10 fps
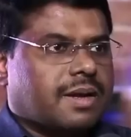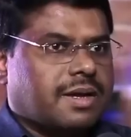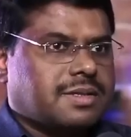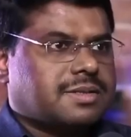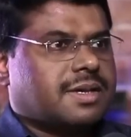
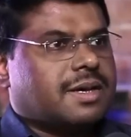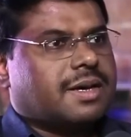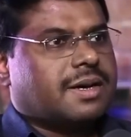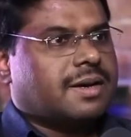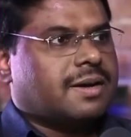He is,
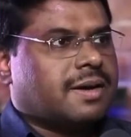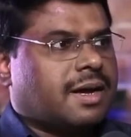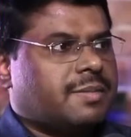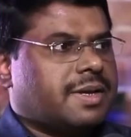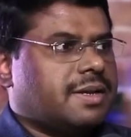
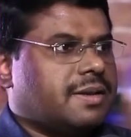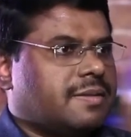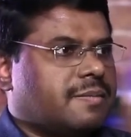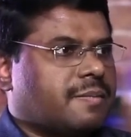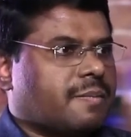uh, I
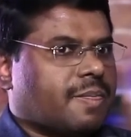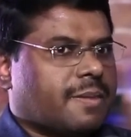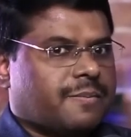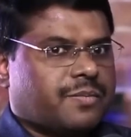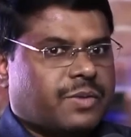mean,
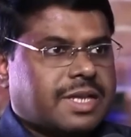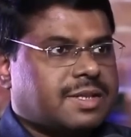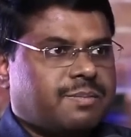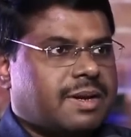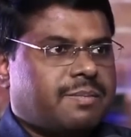
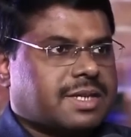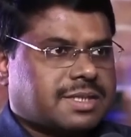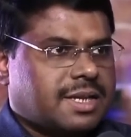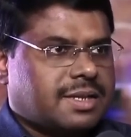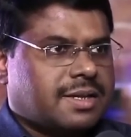very simple
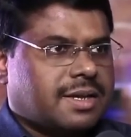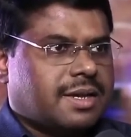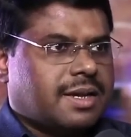person.